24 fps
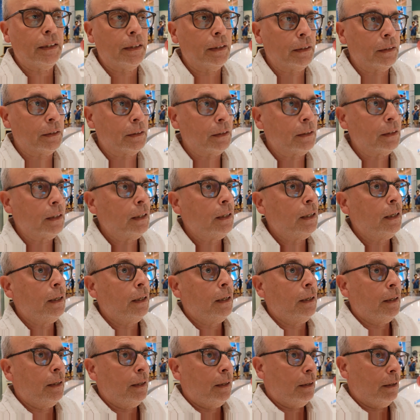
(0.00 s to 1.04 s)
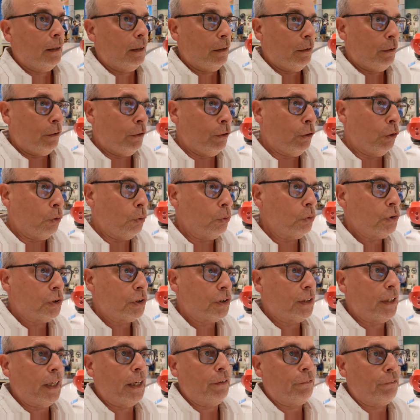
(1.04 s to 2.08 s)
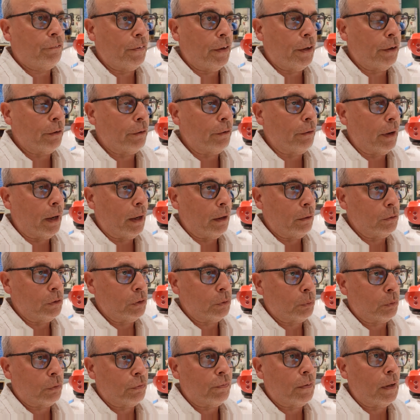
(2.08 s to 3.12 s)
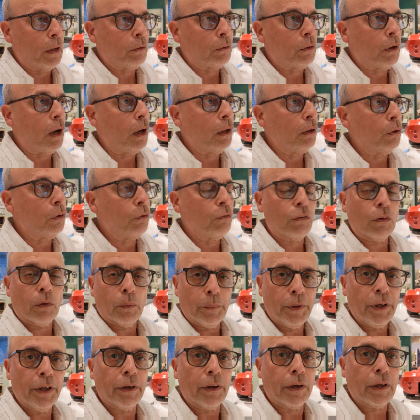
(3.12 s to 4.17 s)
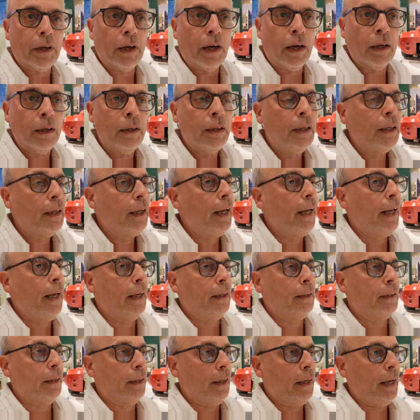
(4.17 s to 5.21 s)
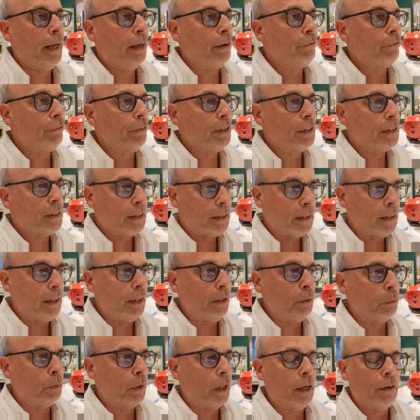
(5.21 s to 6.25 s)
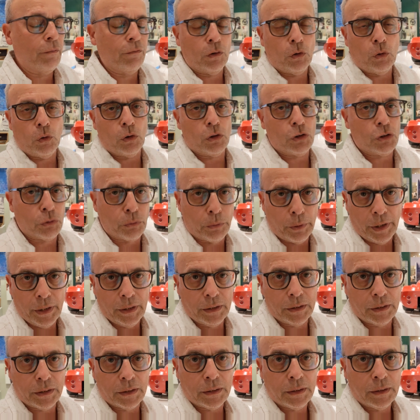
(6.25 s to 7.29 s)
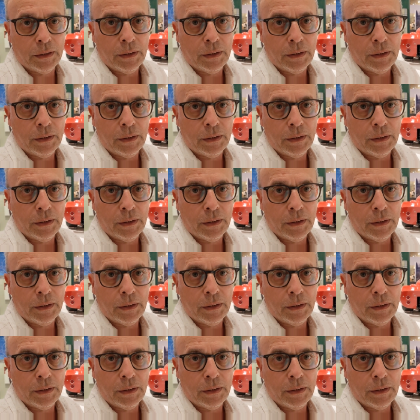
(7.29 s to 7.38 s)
is those state fairgrounds were found all over America, and every city would have a horse race